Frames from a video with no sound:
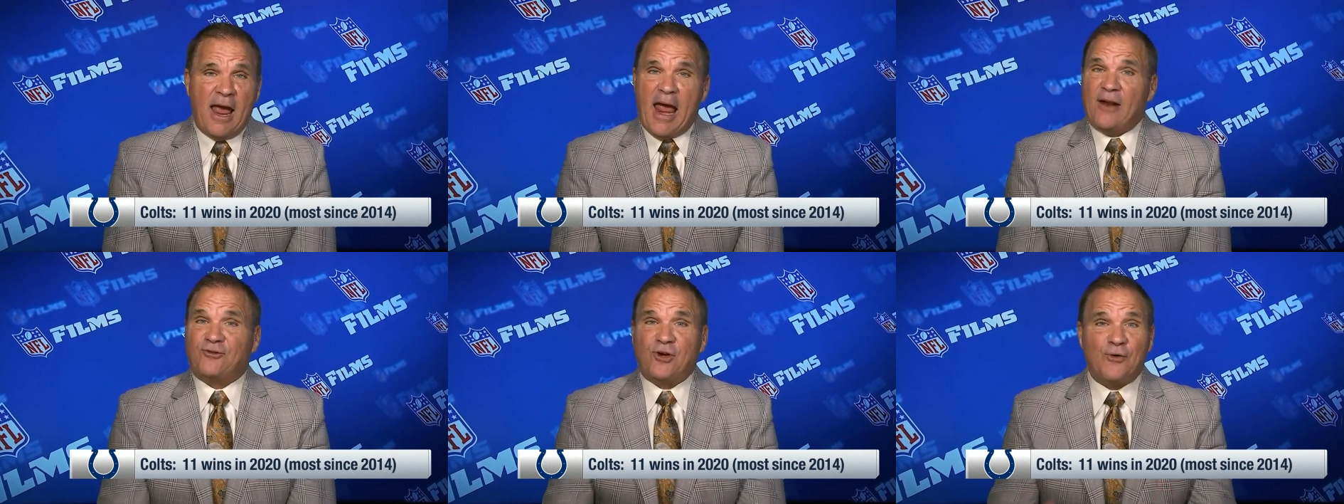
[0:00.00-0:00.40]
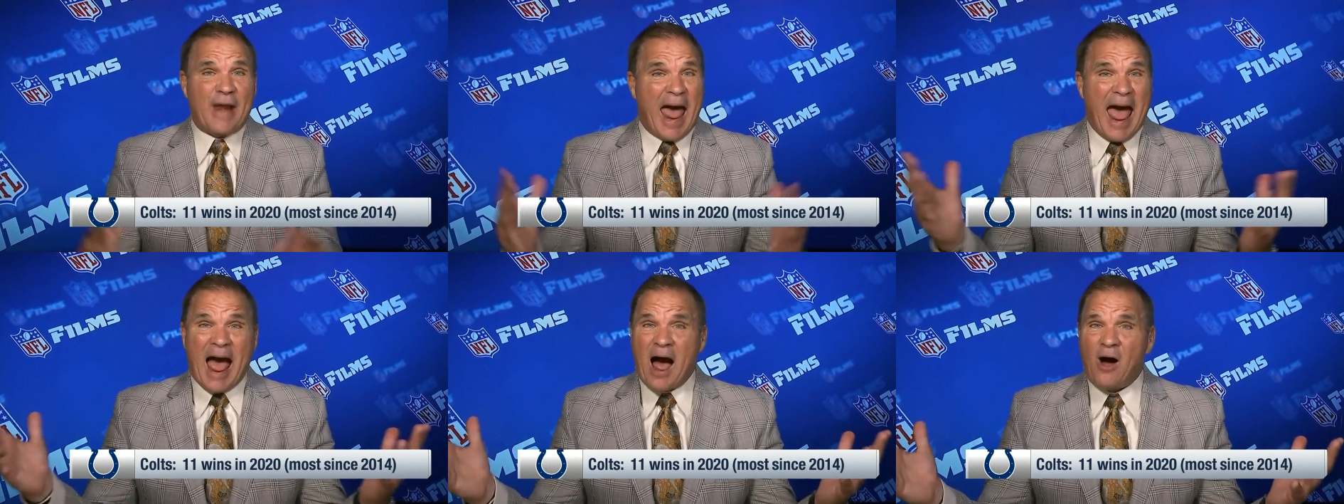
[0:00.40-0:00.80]
And so
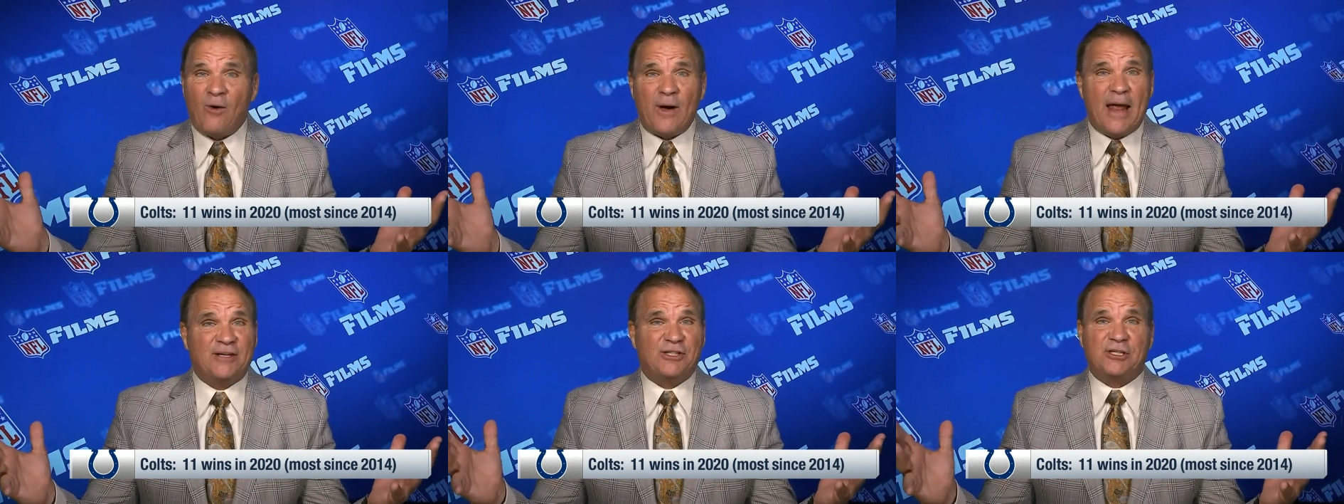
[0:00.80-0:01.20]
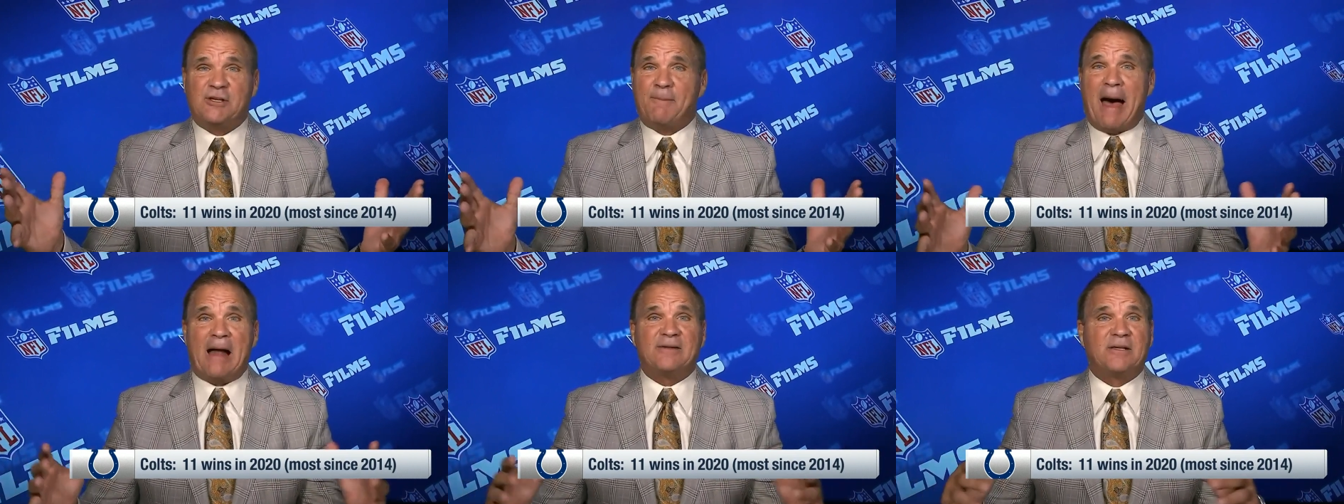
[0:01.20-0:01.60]
now it's just
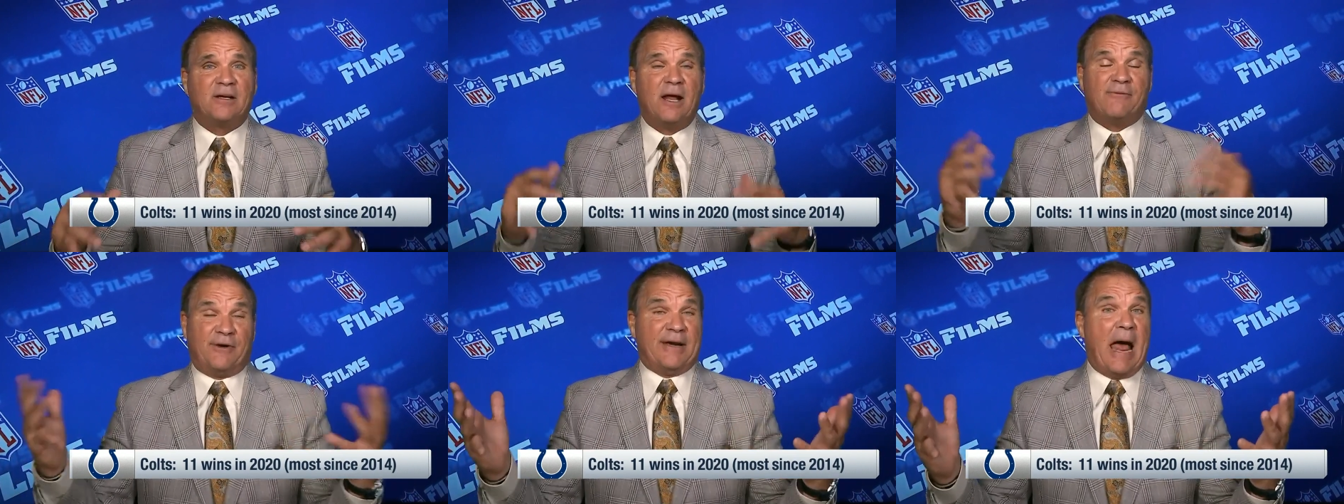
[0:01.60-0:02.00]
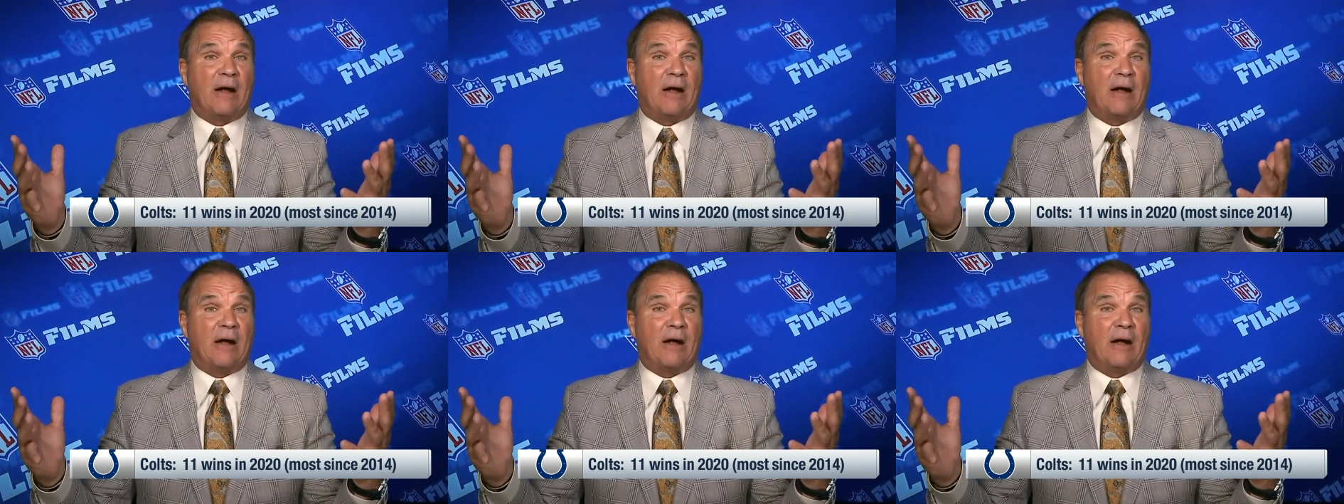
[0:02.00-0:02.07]
about delivering.